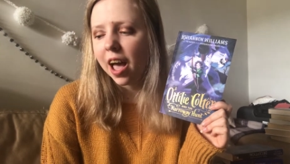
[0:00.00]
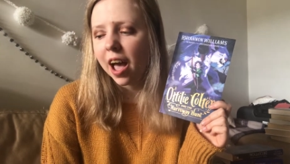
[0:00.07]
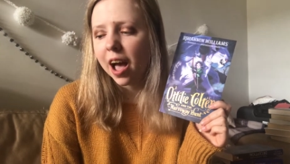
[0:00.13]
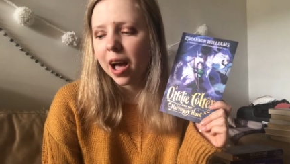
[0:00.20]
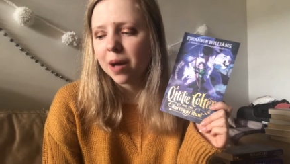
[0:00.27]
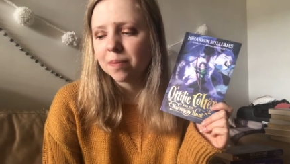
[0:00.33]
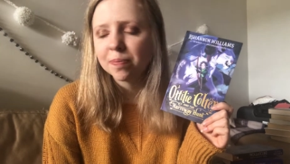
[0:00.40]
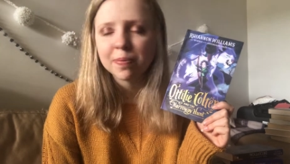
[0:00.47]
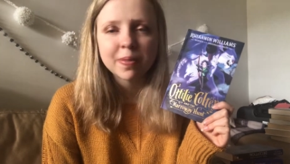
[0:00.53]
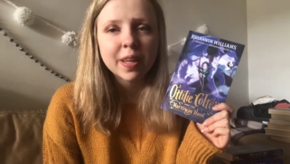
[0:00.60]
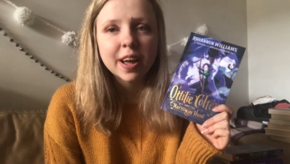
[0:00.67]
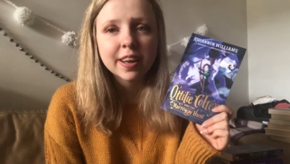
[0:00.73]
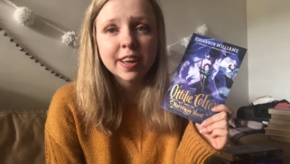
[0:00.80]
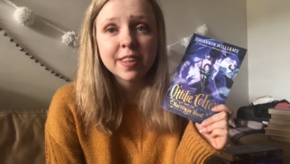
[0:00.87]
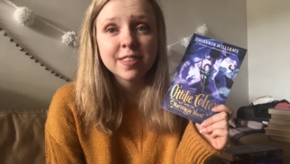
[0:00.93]

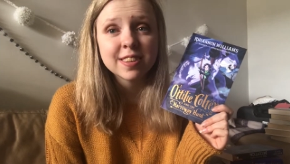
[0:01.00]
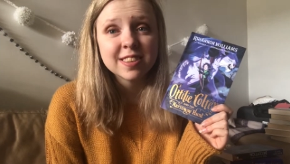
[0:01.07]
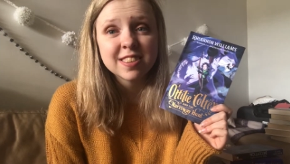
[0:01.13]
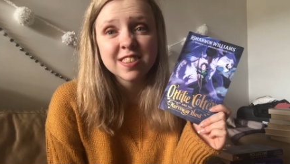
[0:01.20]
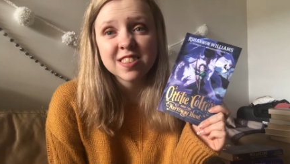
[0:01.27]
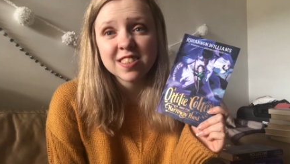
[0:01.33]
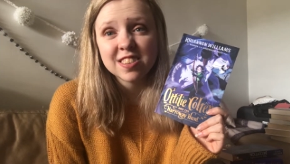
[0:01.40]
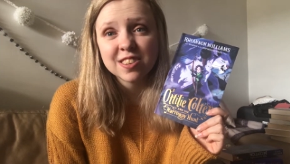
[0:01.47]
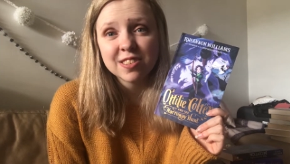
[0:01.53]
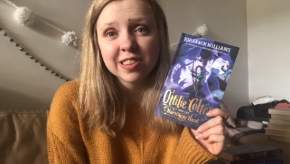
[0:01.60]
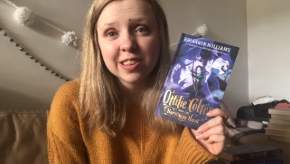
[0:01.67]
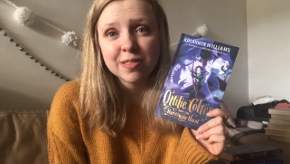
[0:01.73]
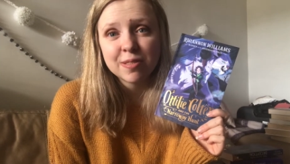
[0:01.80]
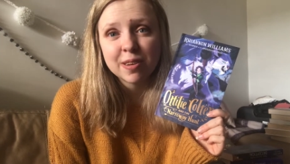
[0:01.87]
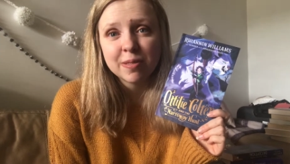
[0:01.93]
Again, this is just a
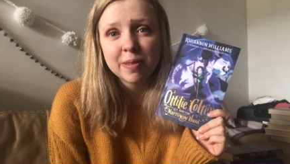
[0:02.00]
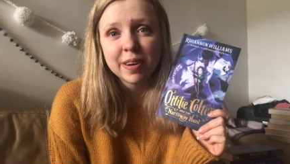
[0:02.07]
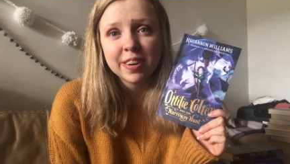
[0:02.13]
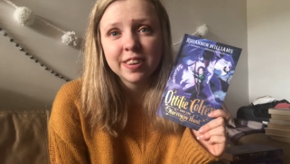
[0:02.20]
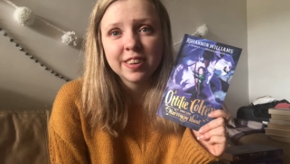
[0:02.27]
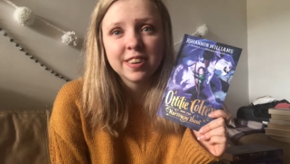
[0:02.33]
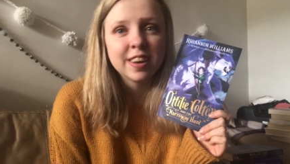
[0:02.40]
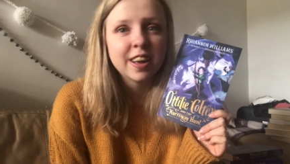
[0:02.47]
really fun one.